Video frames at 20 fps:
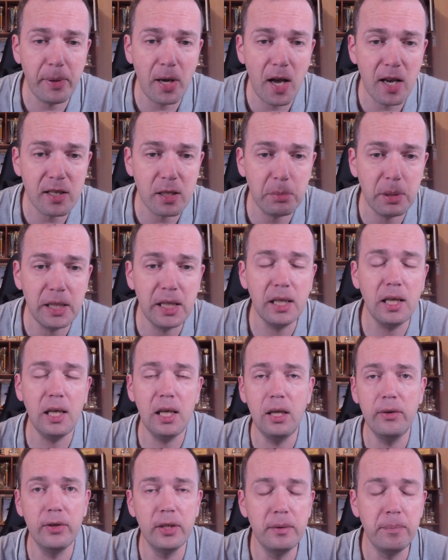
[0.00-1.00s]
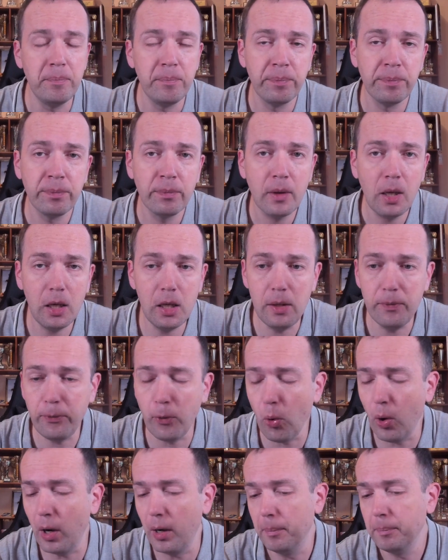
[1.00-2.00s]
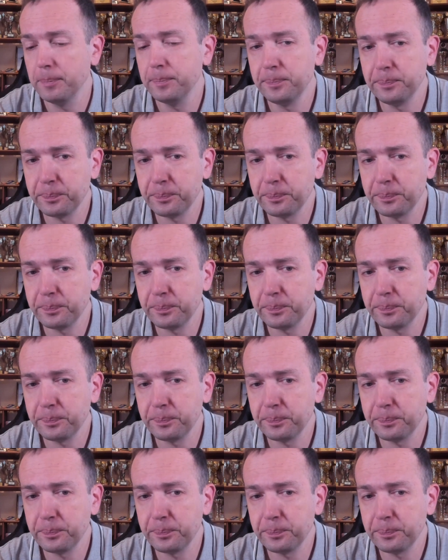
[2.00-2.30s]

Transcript: possibly even e4.